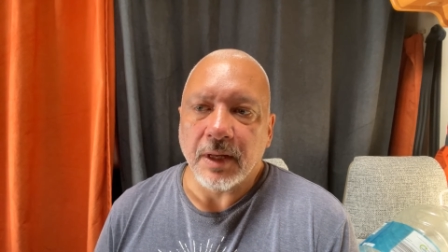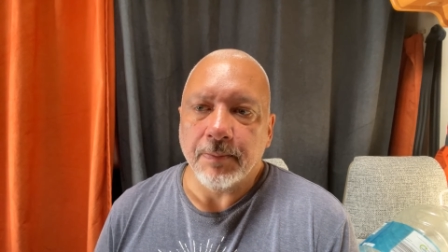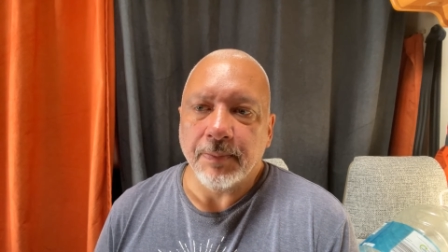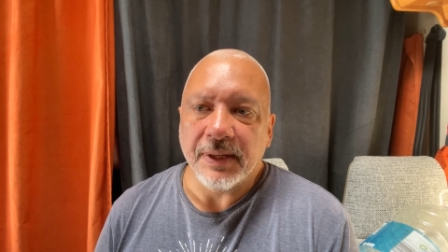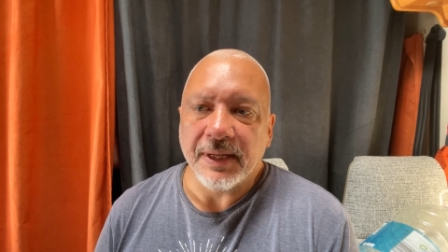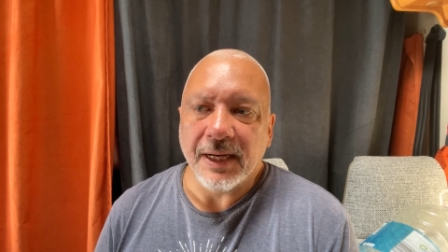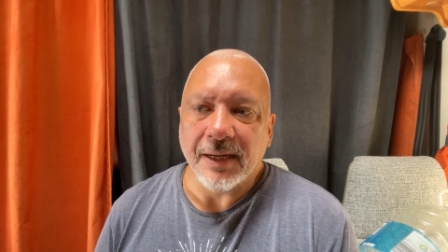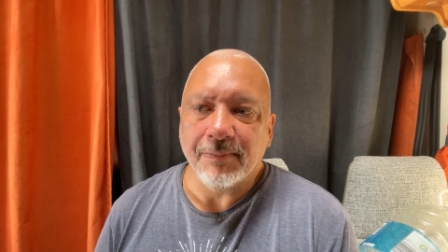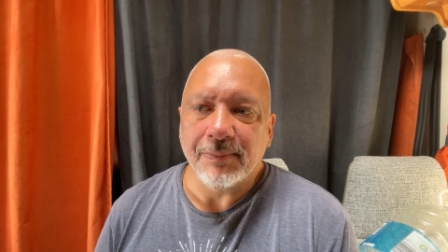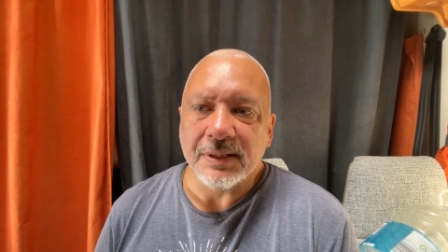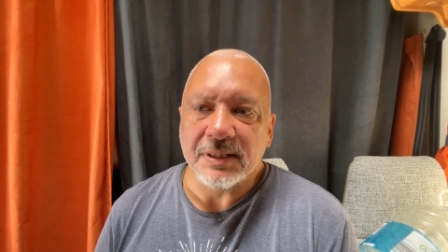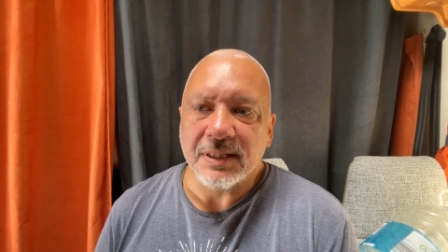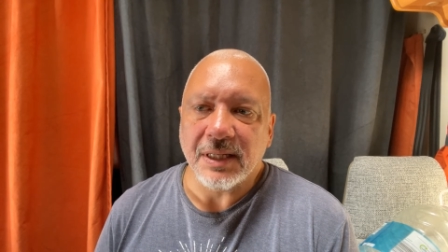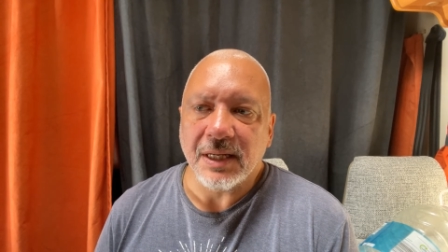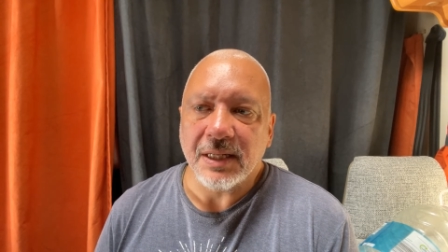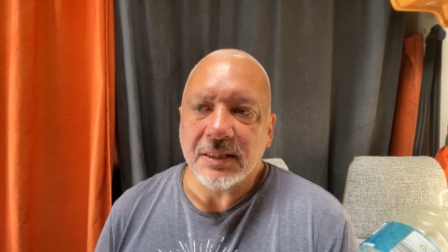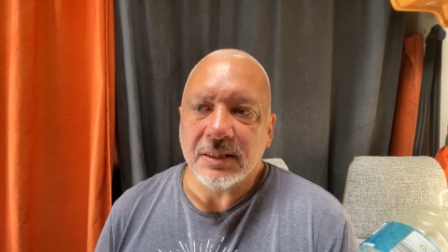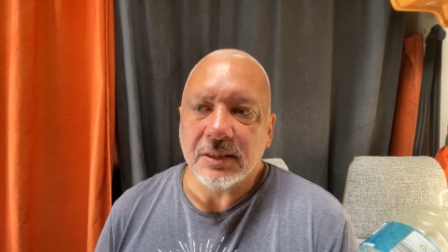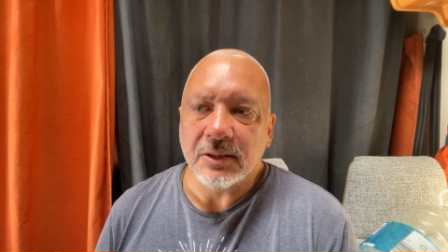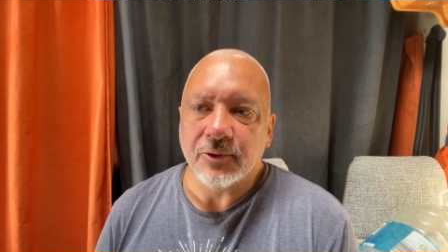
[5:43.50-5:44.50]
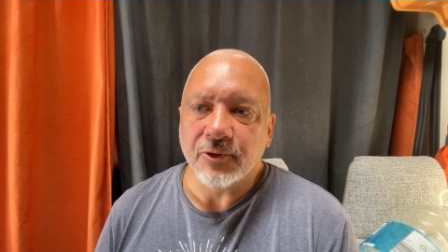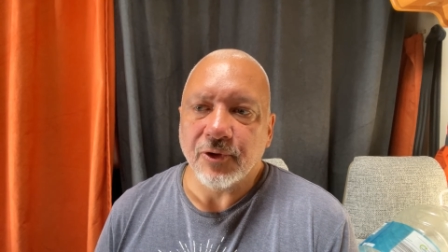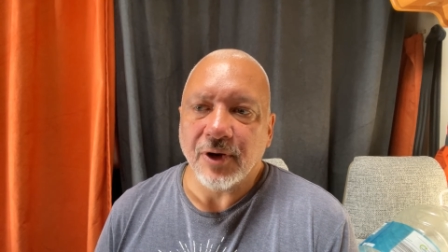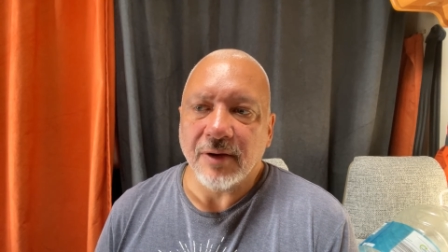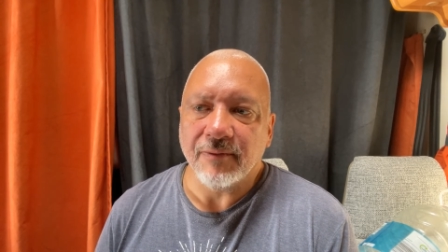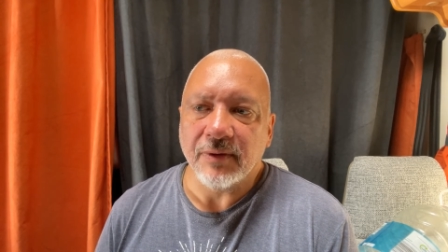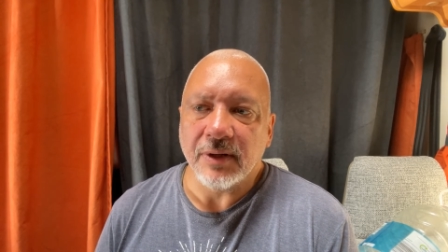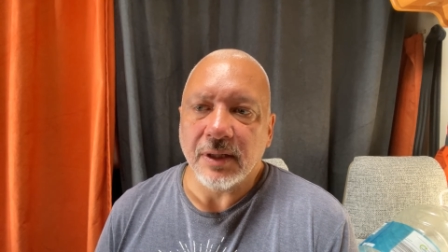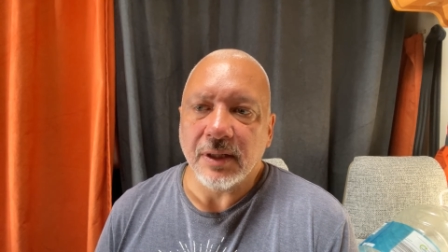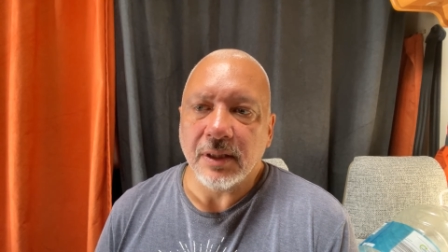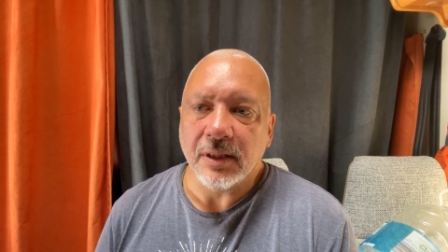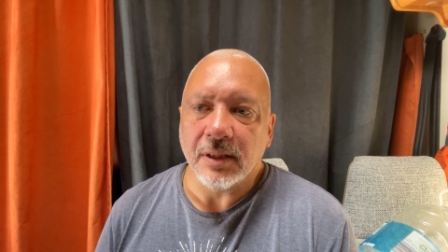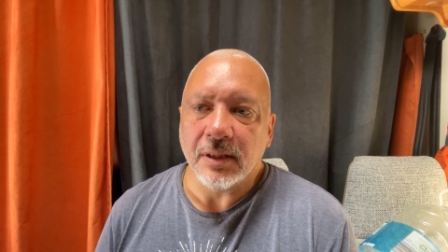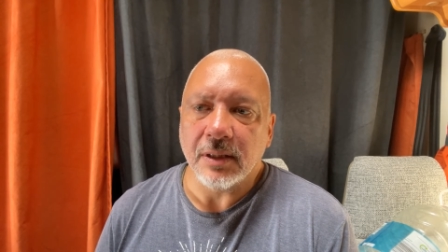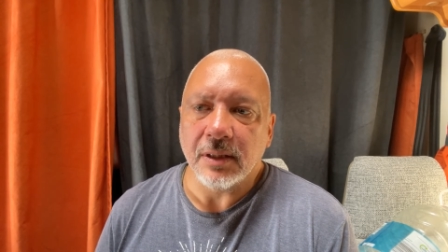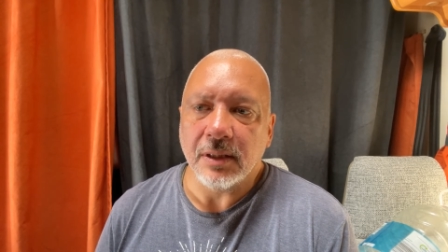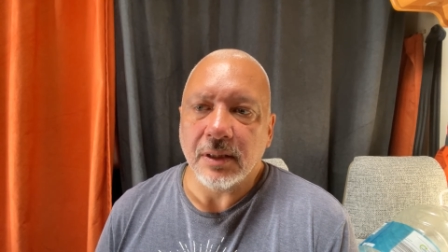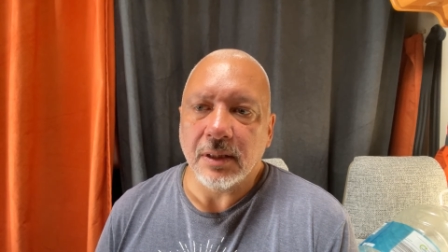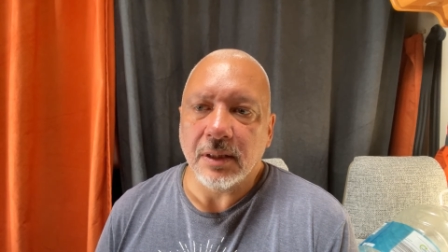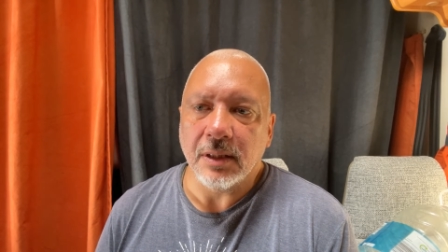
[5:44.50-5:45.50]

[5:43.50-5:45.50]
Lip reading: But yeah, besides the traveling,